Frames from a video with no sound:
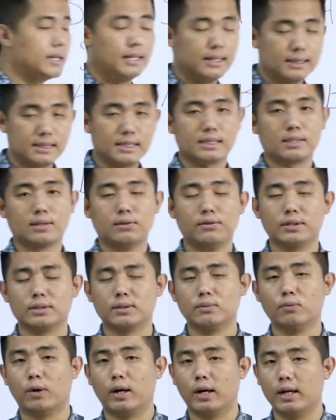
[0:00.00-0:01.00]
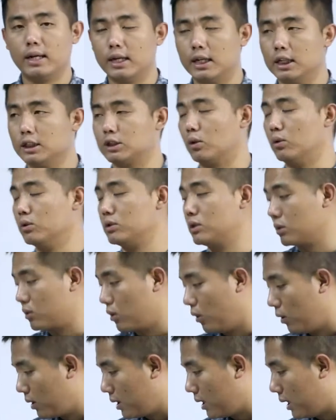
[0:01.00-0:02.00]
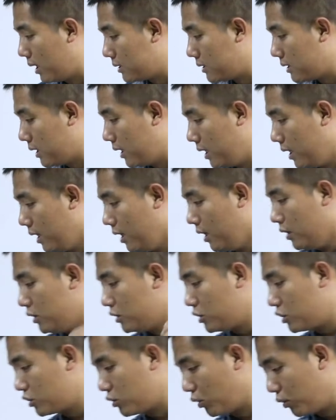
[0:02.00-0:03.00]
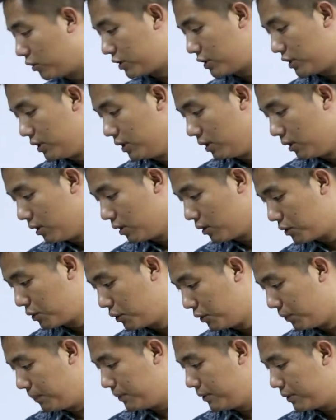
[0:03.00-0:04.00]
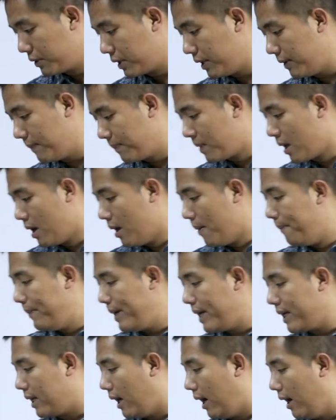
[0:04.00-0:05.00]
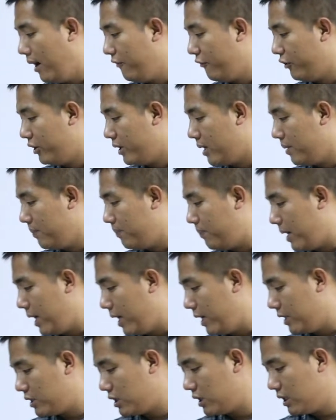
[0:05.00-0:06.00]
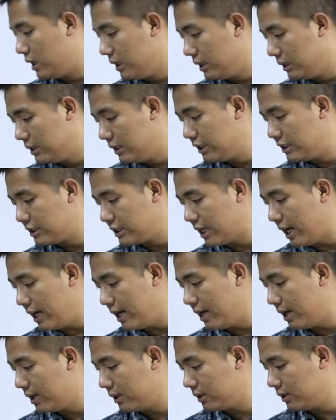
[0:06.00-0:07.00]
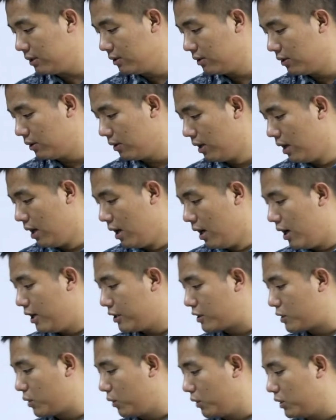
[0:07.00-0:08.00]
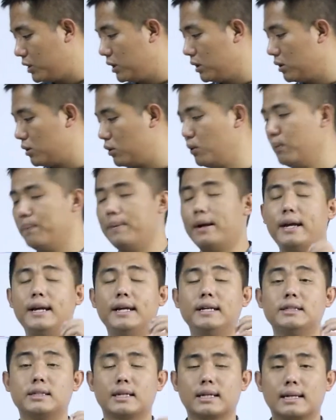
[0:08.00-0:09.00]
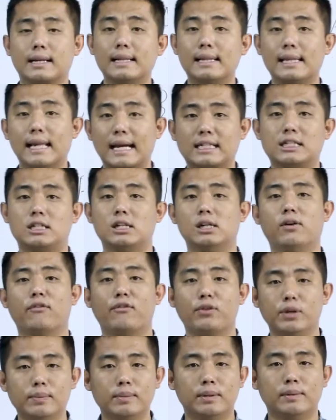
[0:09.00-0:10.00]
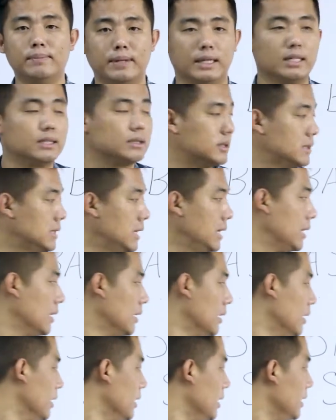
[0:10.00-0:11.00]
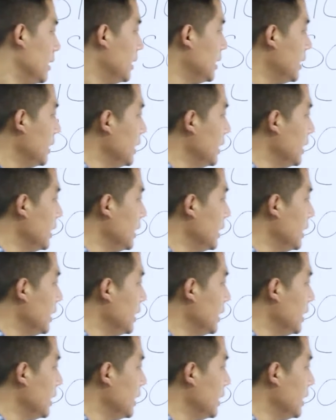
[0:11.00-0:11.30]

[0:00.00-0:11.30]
this is the reason why it is also called as a social group, okay? McIver and Page, they say that, a social group is a collection of human beings. See, it